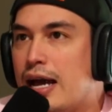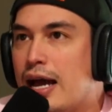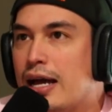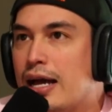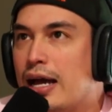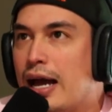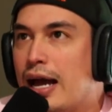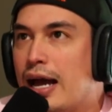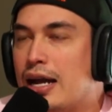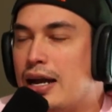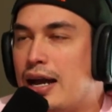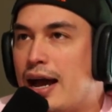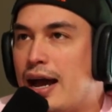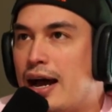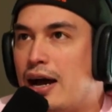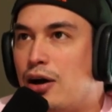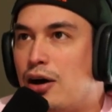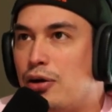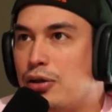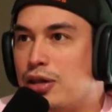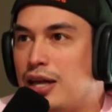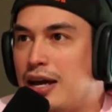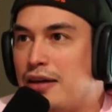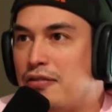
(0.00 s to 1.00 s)
And now
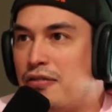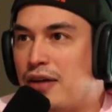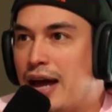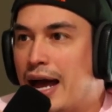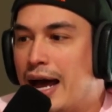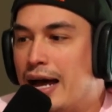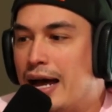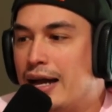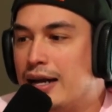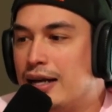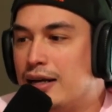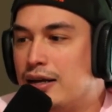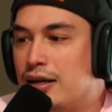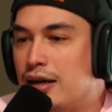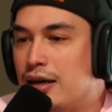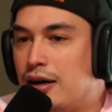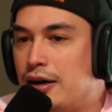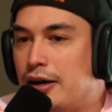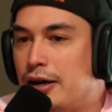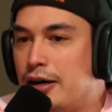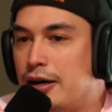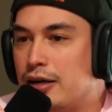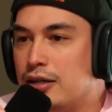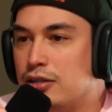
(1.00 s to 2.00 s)
they've added
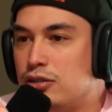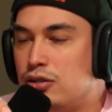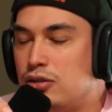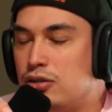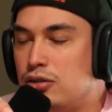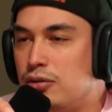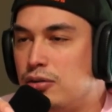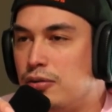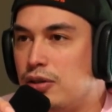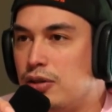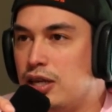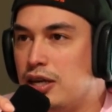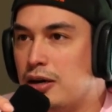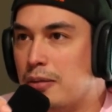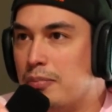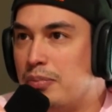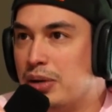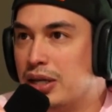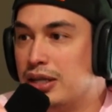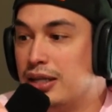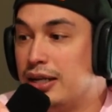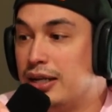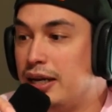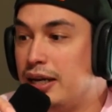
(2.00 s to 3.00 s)
the
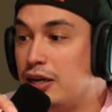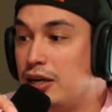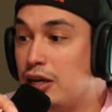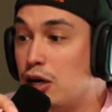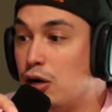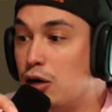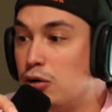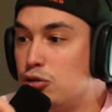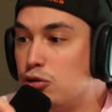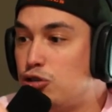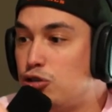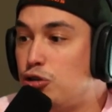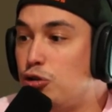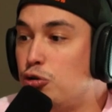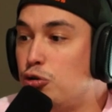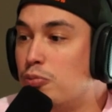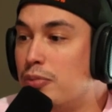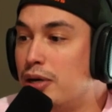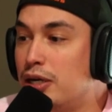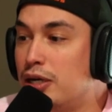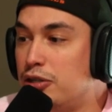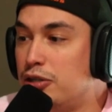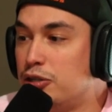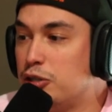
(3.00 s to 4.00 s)
ability to go 2
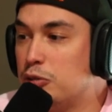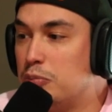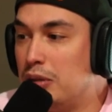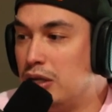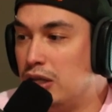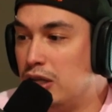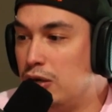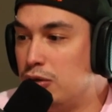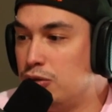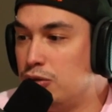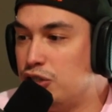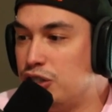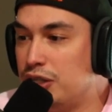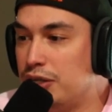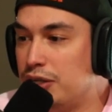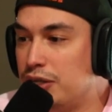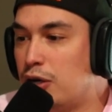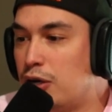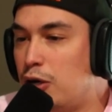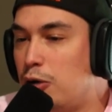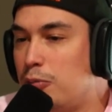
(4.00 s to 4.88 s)
mils below zero,